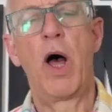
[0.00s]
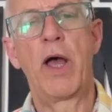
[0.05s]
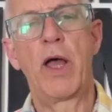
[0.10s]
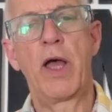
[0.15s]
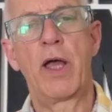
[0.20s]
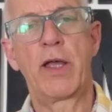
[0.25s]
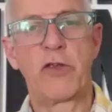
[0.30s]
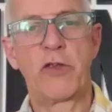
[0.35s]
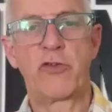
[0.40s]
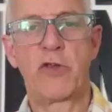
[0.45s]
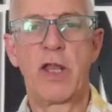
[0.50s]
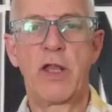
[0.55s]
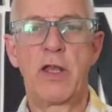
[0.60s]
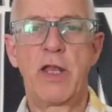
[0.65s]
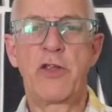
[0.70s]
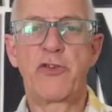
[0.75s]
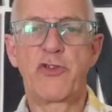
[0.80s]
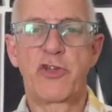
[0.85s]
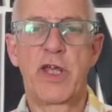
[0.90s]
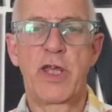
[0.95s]
okay, so
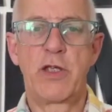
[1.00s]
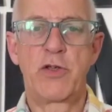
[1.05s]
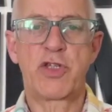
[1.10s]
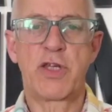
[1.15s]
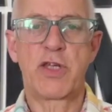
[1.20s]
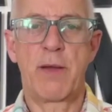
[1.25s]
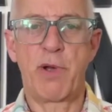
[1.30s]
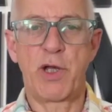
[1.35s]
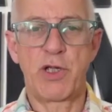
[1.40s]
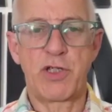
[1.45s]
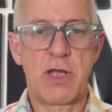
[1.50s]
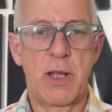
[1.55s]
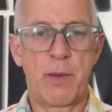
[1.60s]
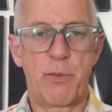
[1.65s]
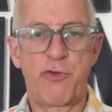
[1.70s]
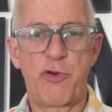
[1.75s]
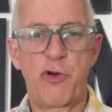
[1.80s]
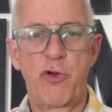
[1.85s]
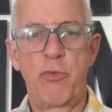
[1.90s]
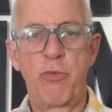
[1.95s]
let's take you step by step
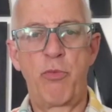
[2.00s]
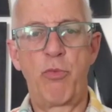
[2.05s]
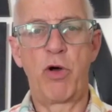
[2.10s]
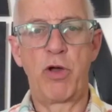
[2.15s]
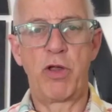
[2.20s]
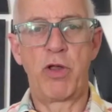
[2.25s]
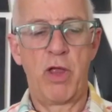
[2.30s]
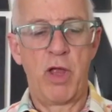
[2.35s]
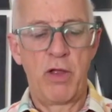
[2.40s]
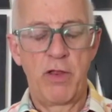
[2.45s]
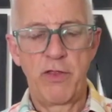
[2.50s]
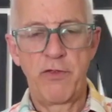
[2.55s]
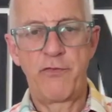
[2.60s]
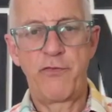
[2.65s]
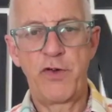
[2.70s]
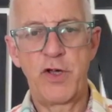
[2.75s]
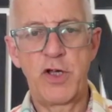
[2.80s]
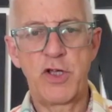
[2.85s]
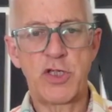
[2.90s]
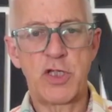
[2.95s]
through what the
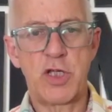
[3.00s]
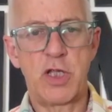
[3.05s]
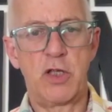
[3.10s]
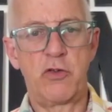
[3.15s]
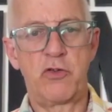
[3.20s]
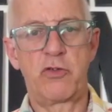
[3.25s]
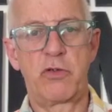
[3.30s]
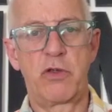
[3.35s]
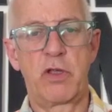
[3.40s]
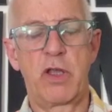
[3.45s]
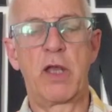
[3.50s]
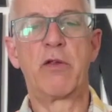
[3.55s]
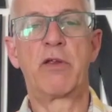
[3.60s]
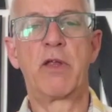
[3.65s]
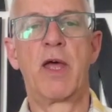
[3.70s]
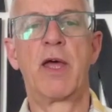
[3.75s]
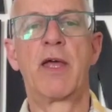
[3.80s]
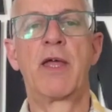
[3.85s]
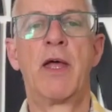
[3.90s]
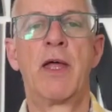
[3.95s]
first is.
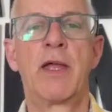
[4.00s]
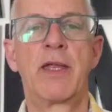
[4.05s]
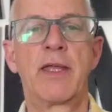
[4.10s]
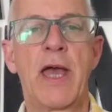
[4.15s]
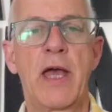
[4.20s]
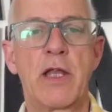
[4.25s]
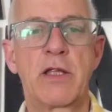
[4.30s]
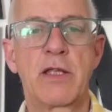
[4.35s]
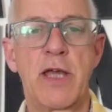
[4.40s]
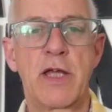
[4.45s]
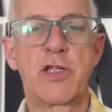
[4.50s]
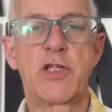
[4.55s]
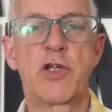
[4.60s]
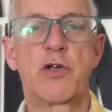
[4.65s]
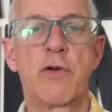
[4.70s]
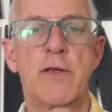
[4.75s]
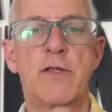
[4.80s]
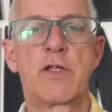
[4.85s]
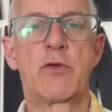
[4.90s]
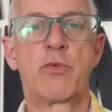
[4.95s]
Get to
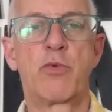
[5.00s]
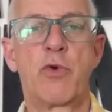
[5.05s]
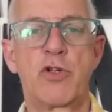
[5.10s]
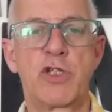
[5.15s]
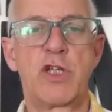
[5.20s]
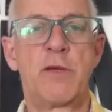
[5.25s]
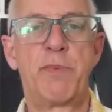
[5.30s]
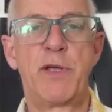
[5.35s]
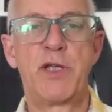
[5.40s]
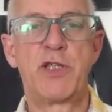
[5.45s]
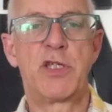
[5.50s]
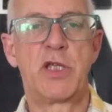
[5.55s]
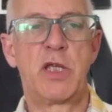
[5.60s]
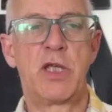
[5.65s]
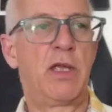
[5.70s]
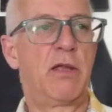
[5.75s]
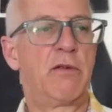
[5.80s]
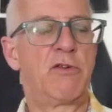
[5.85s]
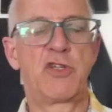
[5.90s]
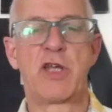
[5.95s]
grips with what
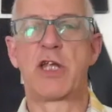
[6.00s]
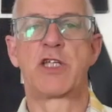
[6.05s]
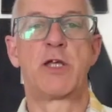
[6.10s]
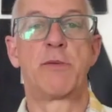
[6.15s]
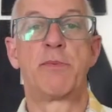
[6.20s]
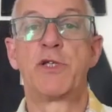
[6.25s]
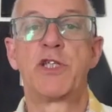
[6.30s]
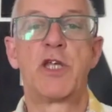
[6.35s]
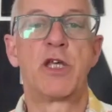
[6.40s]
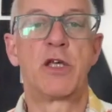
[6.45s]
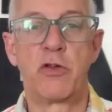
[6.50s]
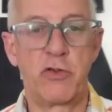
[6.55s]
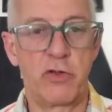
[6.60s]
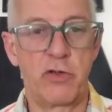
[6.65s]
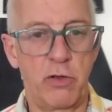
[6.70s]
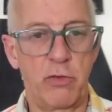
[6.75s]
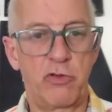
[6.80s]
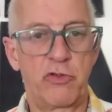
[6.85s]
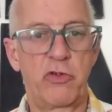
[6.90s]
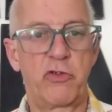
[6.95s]
ChatGPT can
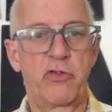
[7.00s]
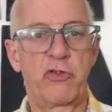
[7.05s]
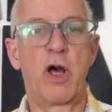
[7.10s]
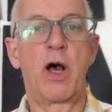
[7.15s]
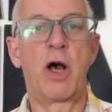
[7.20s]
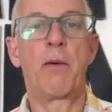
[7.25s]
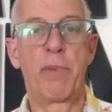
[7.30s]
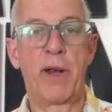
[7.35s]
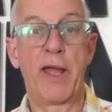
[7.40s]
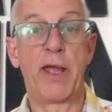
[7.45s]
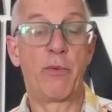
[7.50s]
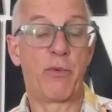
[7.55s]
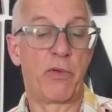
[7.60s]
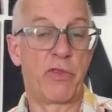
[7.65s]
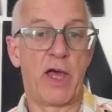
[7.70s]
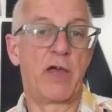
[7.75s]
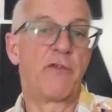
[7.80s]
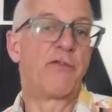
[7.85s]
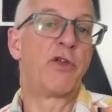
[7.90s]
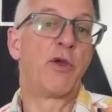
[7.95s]
do. So start playing with
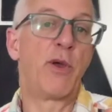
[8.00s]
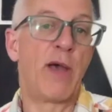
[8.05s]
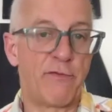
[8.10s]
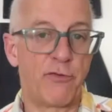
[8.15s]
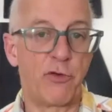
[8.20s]
that if you haven't